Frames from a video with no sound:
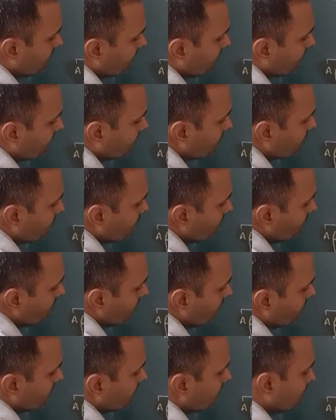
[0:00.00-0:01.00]
is known
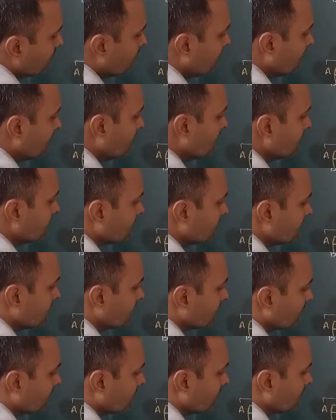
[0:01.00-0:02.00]
as
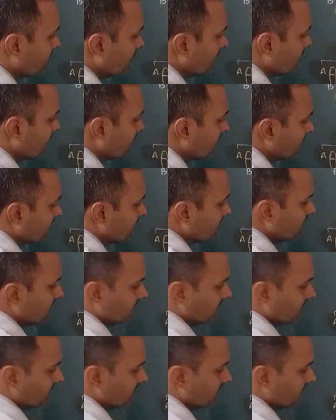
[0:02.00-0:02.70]
non-sister chromatids.